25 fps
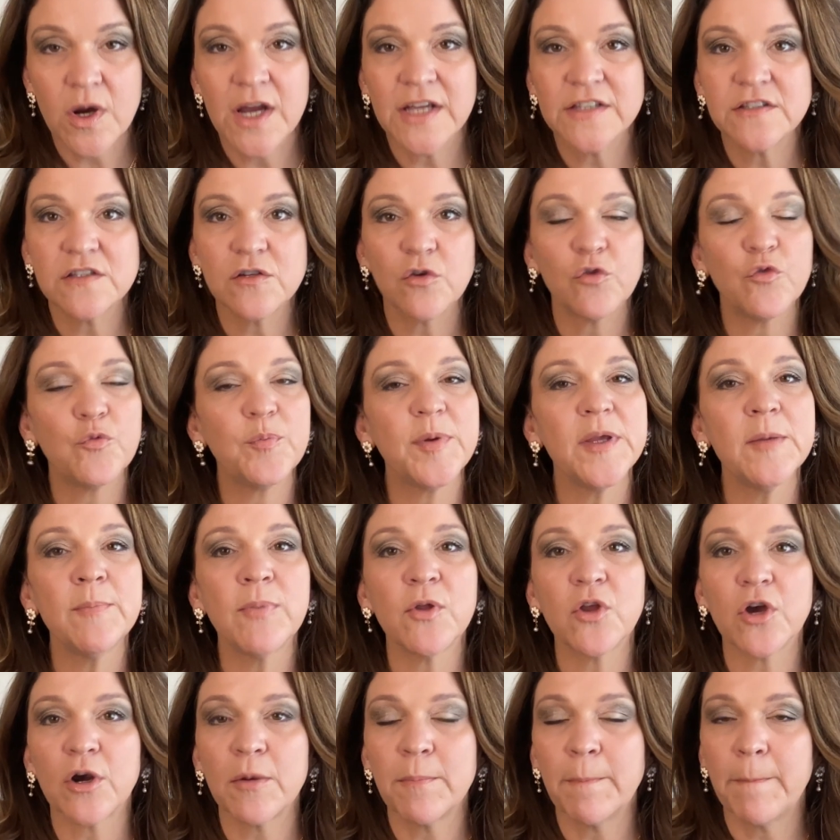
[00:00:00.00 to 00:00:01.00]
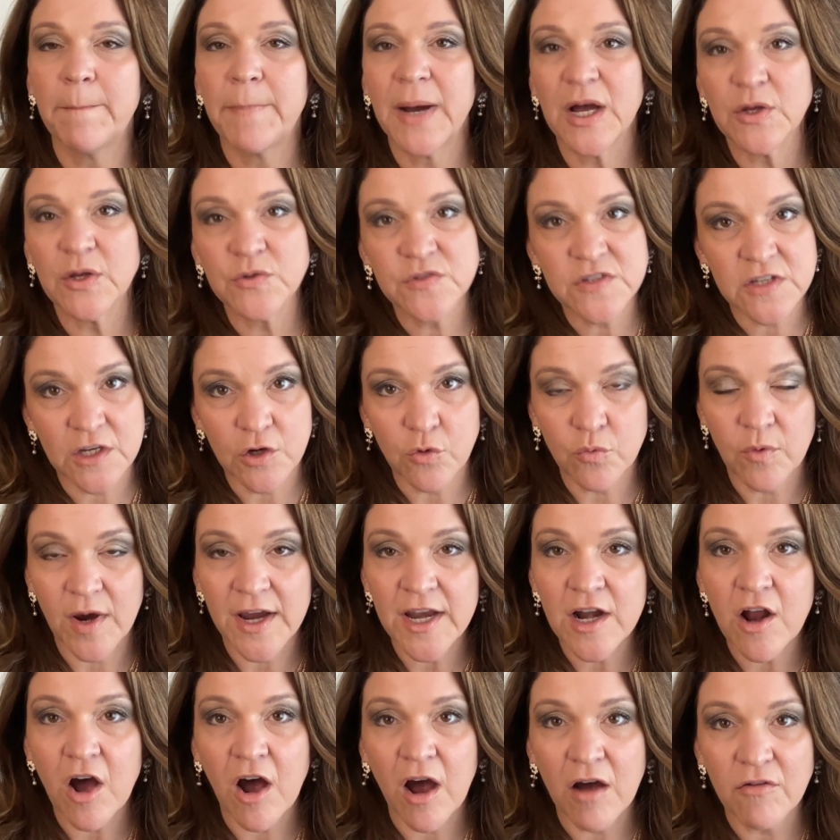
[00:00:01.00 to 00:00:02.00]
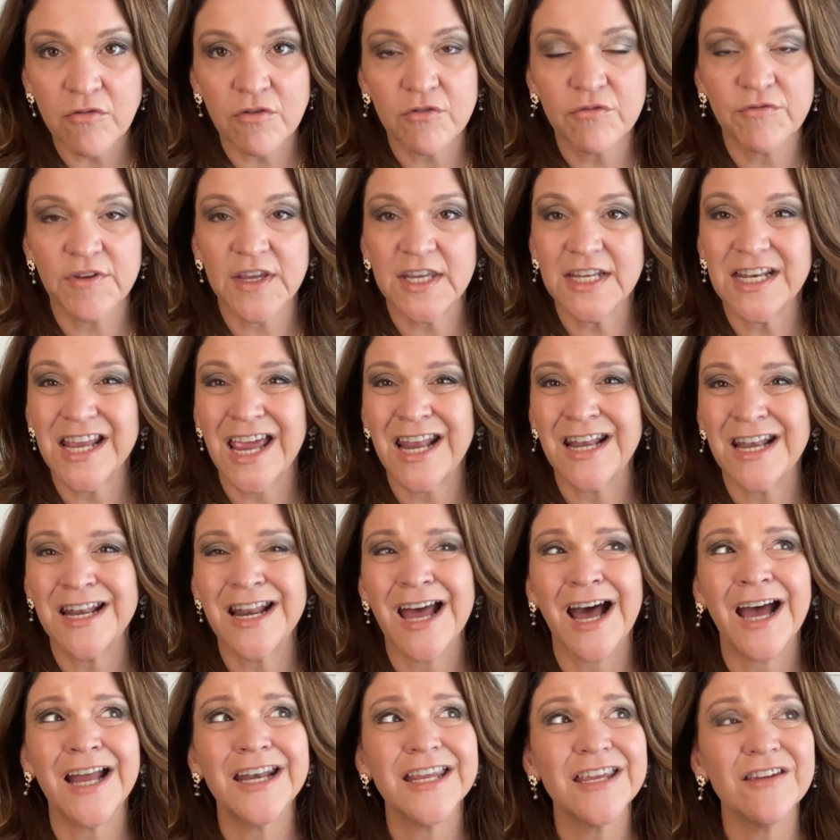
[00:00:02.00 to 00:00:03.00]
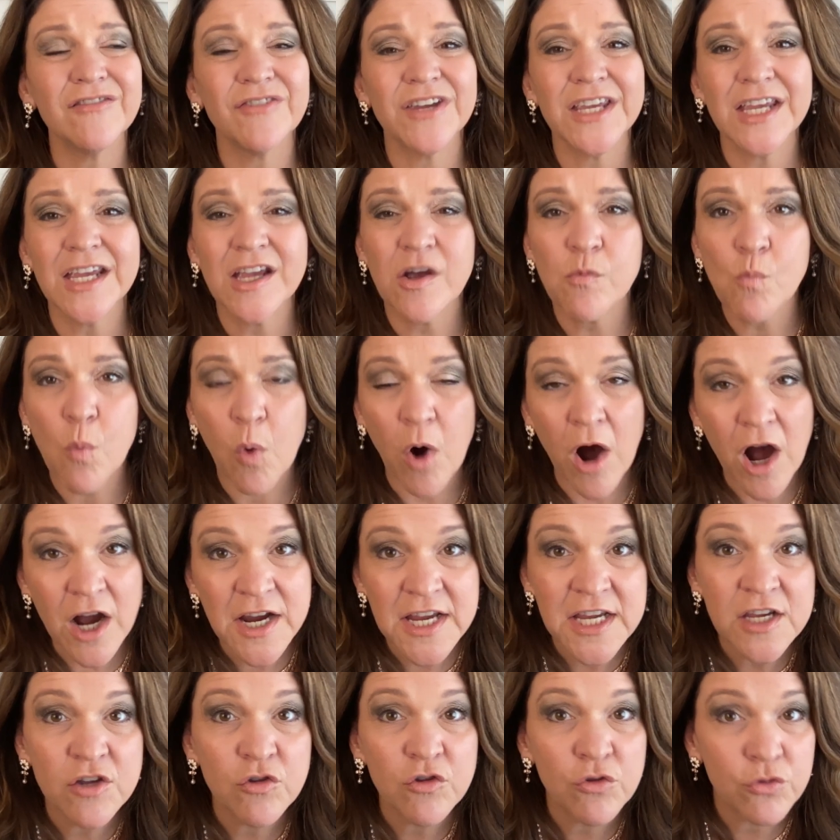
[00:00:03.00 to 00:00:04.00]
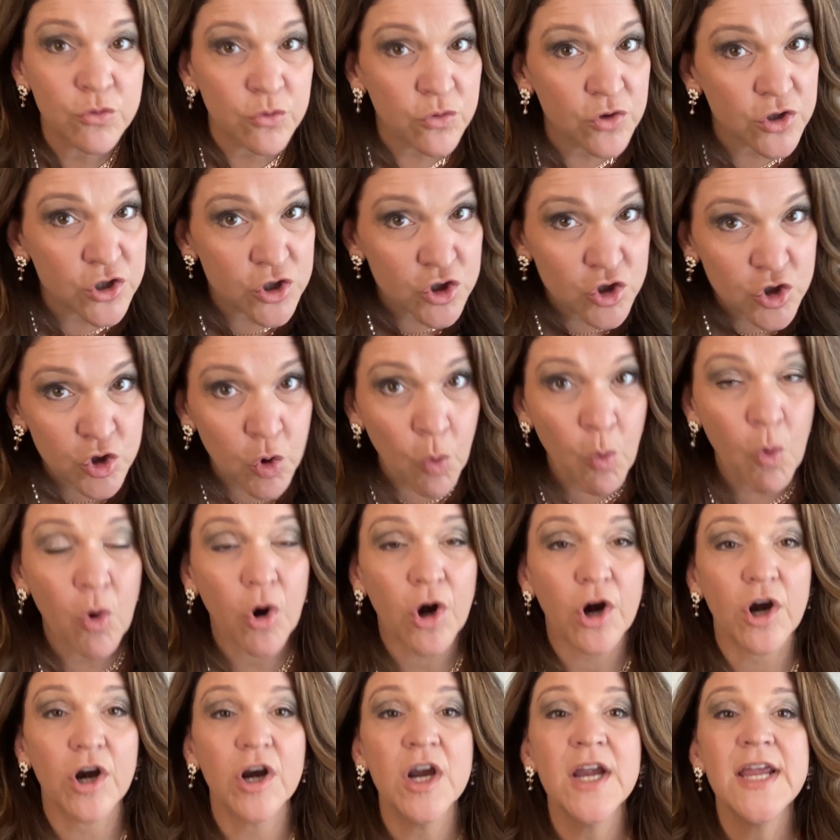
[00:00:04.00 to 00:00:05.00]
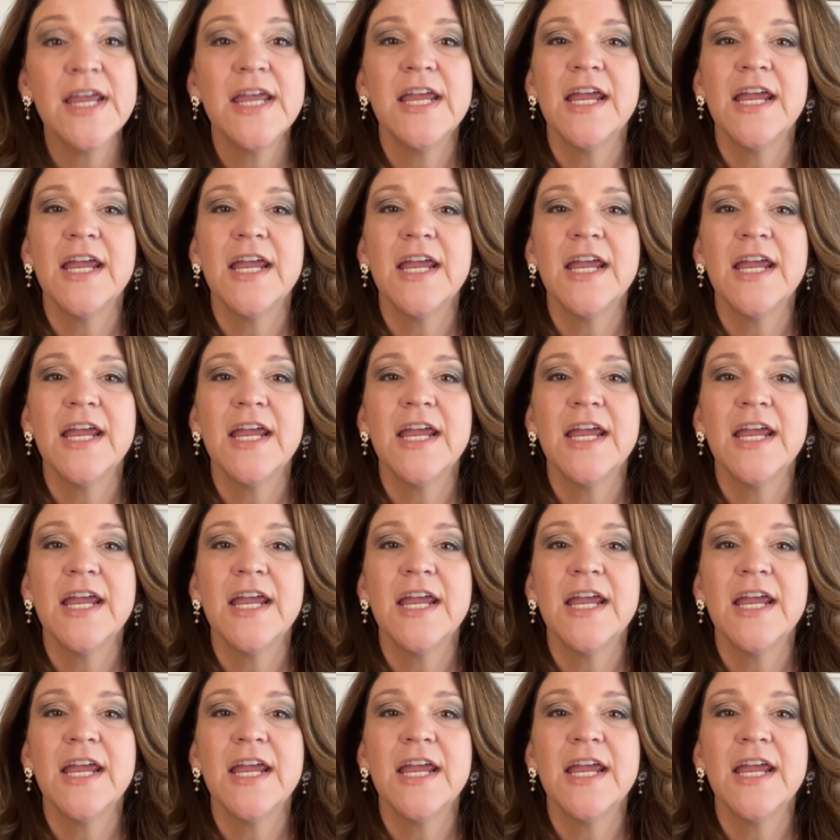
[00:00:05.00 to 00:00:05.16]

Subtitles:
And so if people are bouncing right off of it and not even walking through the door,